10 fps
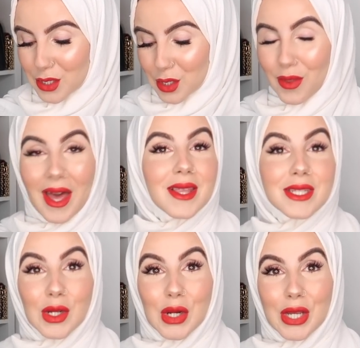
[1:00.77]
So without
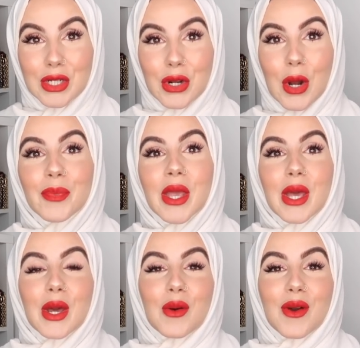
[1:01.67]
this long intro,
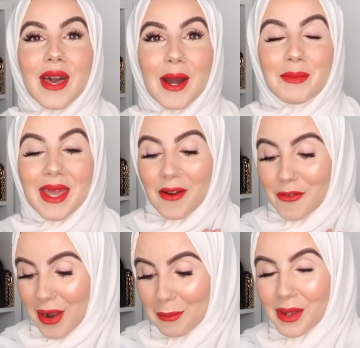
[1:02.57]
without me
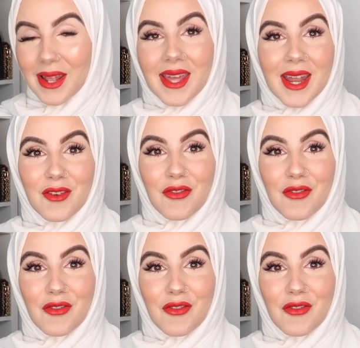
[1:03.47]
rambling any